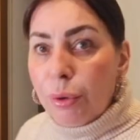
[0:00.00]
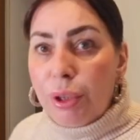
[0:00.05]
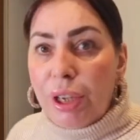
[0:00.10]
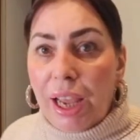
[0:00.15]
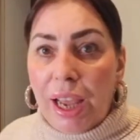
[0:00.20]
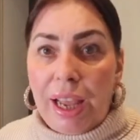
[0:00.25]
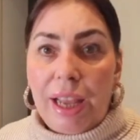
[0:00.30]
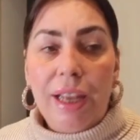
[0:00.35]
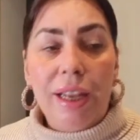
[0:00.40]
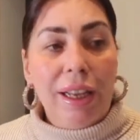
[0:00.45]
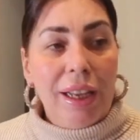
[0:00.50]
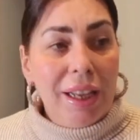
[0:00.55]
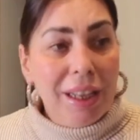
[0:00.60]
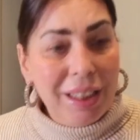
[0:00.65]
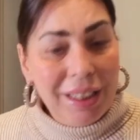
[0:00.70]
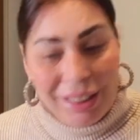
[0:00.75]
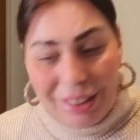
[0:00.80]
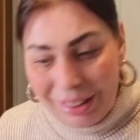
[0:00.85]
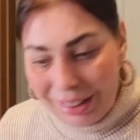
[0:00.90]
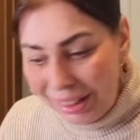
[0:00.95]
yeah,
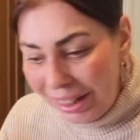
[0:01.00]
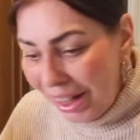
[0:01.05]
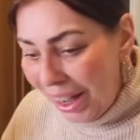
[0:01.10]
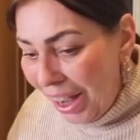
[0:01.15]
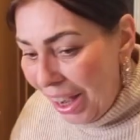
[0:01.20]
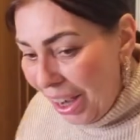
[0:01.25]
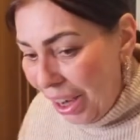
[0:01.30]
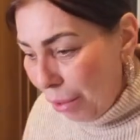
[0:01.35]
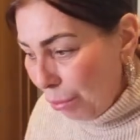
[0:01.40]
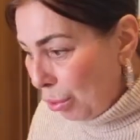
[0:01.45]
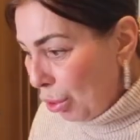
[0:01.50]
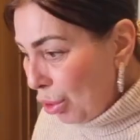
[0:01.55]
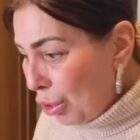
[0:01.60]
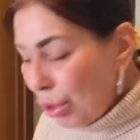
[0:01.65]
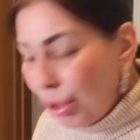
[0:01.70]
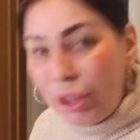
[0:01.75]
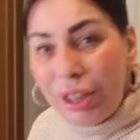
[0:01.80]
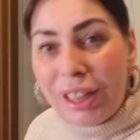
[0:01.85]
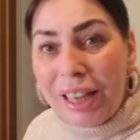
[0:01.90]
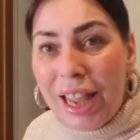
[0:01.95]
I'm just
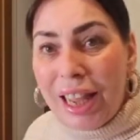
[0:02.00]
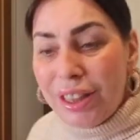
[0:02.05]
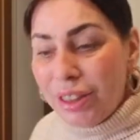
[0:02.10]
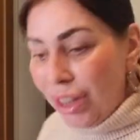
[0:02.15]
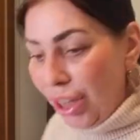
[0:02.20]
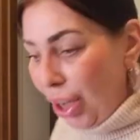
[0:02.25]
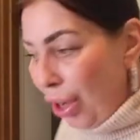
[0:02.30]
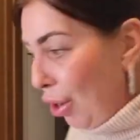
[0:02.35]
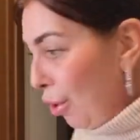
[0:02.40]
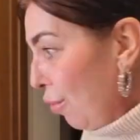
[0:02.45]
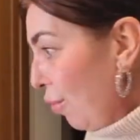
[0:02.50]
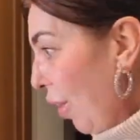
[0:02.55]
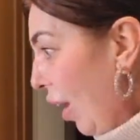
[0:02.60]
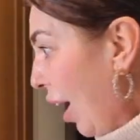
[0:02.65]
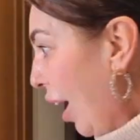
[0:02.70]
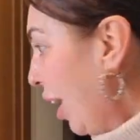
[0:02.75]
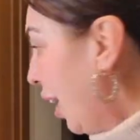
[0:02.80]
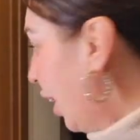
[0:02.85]
going to get the Uber